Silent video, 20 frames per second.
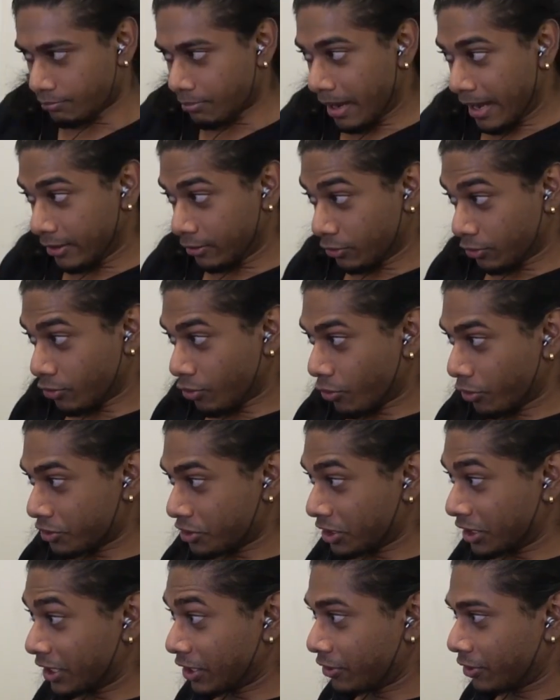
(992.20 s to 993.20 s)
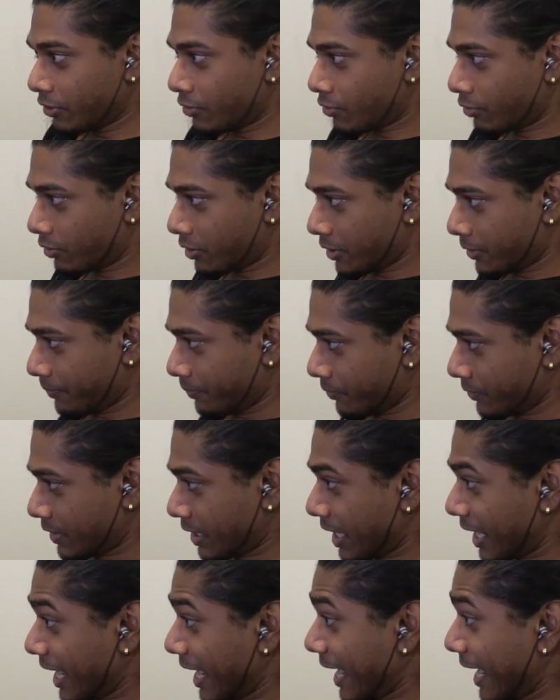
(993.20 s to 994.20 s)
Medical Corps and Security Corps,
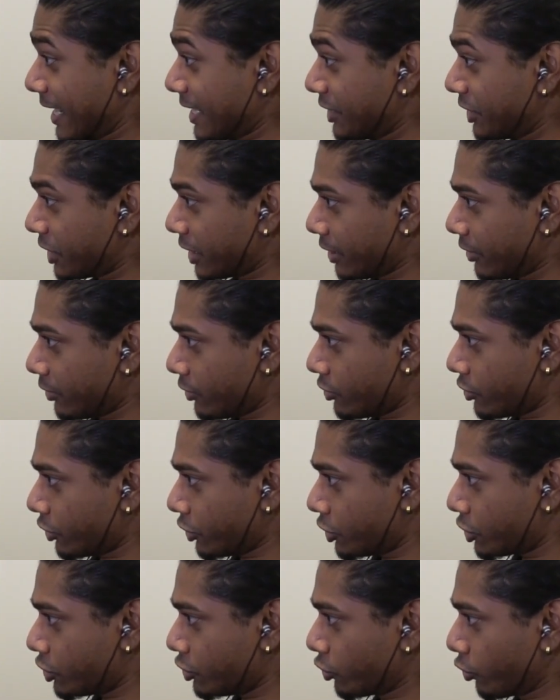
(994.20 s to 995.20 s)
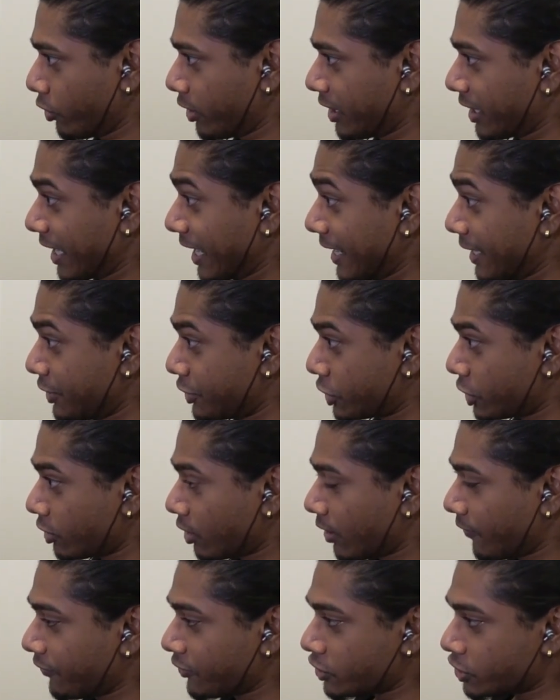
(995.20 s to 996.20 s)
Ancient Nurse Joy and Ancient
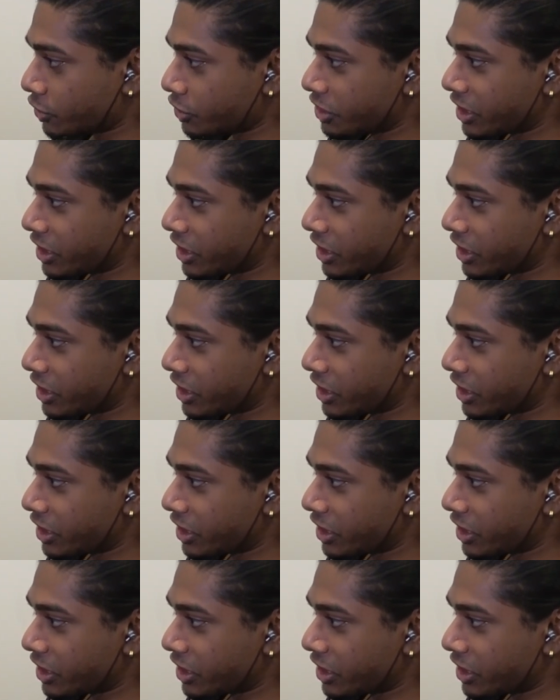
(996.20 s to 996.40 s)
Officer